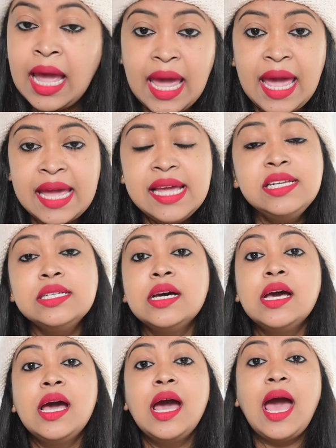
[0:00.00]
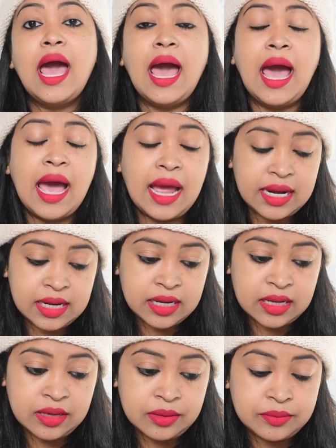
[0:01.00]
8, and
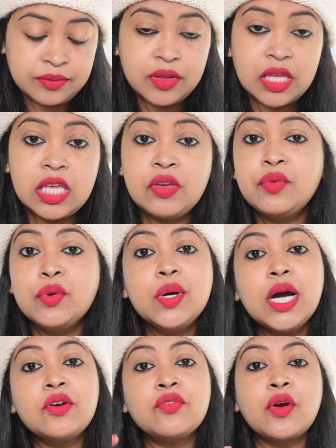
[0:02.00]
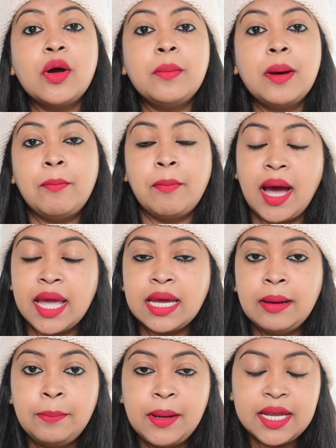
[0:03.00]
if you are from my
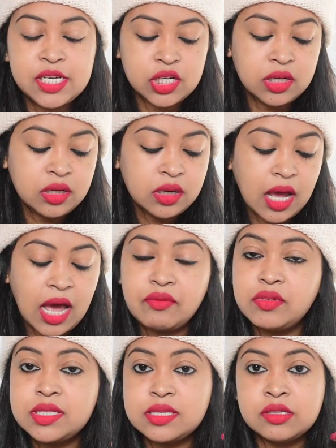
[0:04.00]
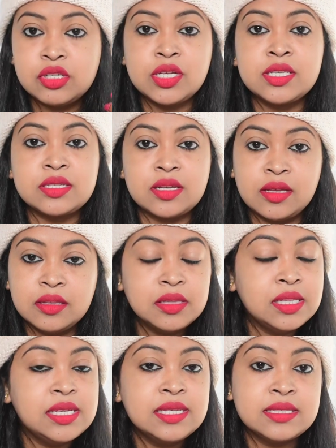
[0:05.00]
complexion, I will suggest
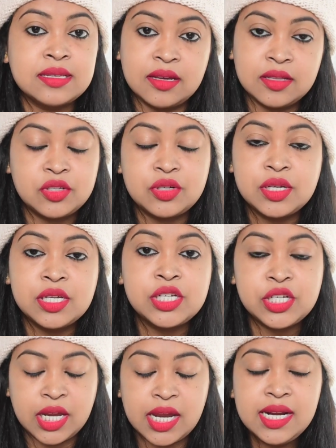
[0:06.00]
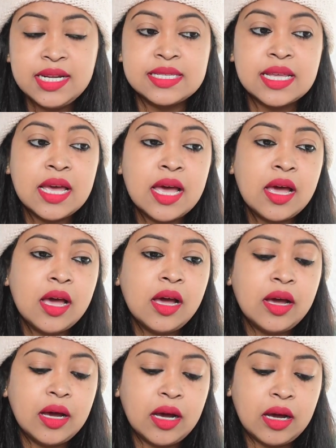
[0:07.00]
these 3 shades.
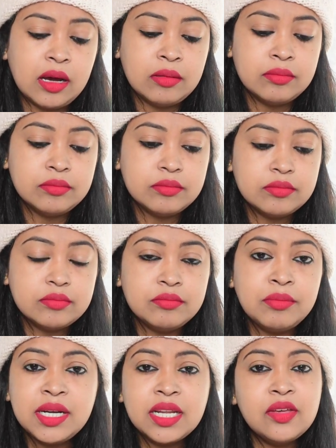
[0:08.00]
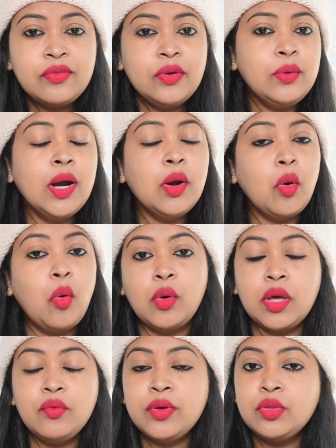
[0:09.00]
But if you are
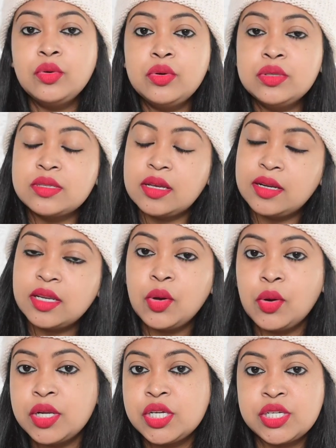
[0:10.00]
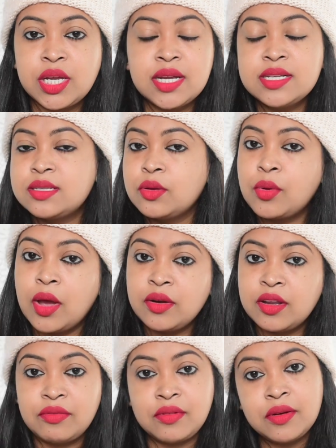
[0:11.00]
okay with those neony shades, you
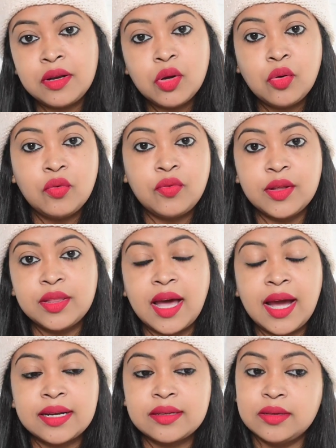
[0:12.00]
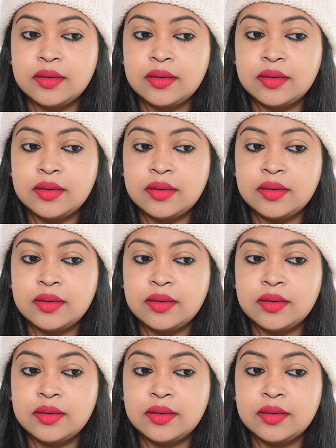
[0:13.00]
can definitely go for that.